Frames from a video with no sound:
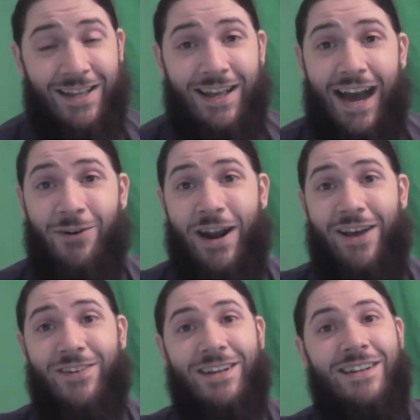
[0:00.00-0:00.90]
I won't
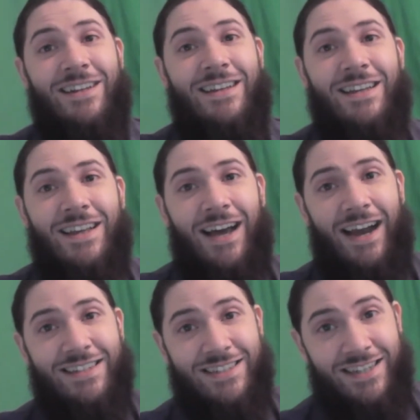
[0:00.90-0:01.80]
have to.
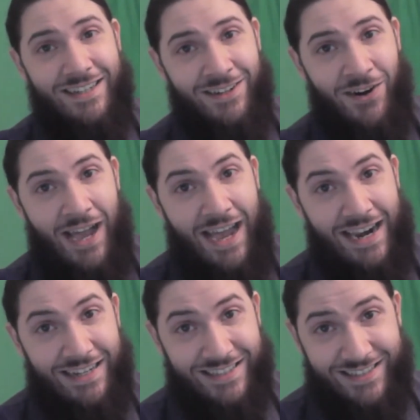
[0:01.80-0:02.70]
I see it in your
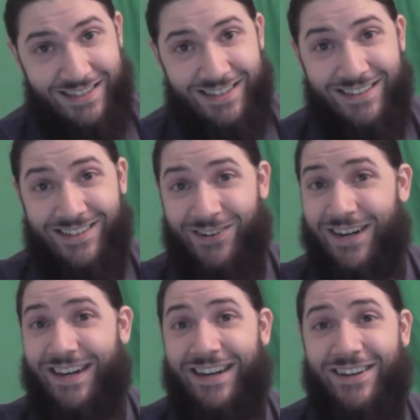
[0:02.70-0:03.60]
eyes. You're
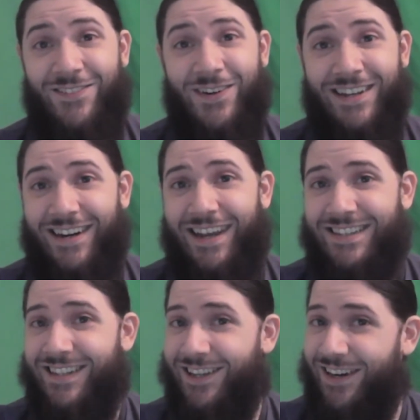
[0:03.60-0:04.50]
greedy. I
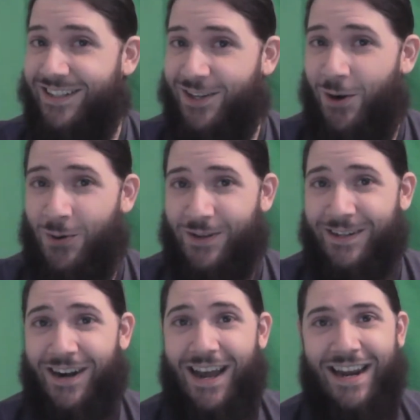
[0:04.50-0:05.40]
see the glint of gold in
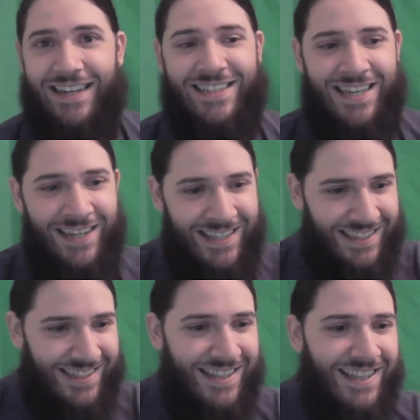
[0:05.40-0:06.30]
your eyes.
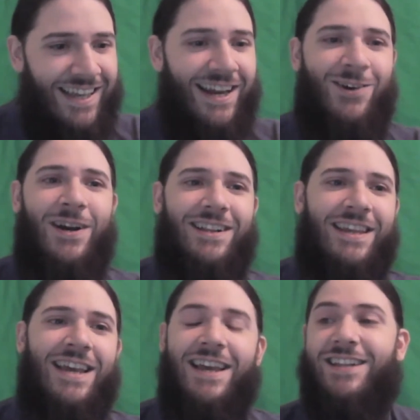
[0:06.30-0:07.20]

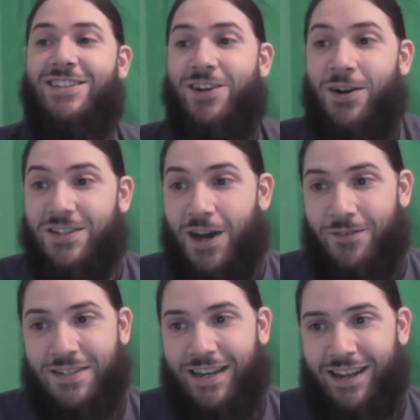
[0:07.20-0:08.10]
It starts
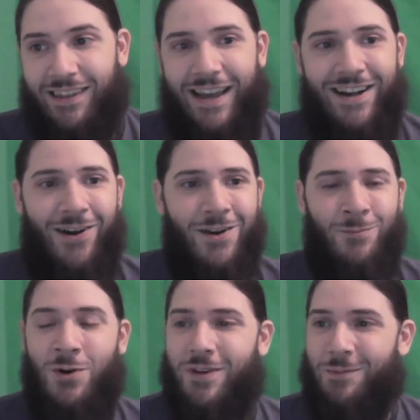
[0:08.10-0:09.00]
off as like a lighthearted
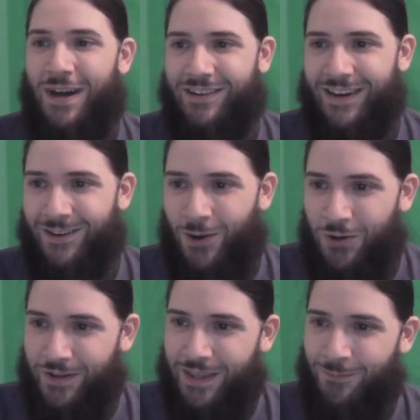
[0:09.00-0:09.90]
movie about getting
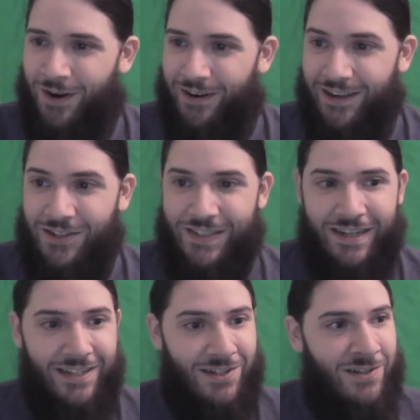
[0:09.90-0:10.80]
gold in them hills, and
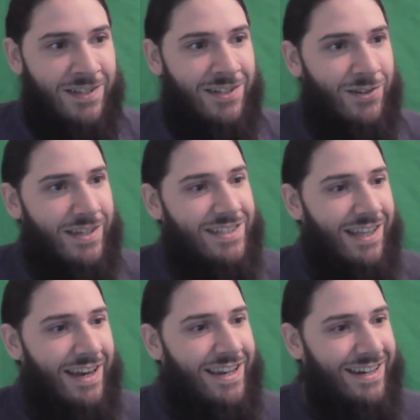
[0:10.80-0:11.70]
then it turns into this
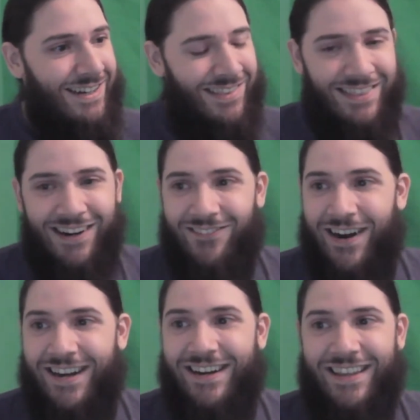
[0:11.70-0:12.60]
like they're
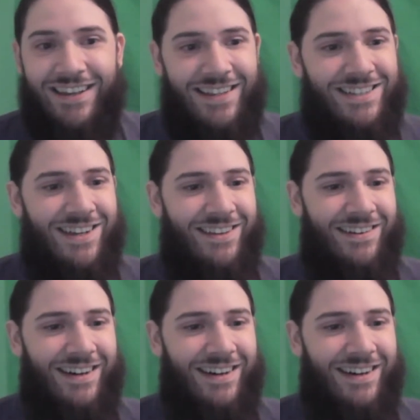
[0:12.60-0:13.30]
ready to kill each other.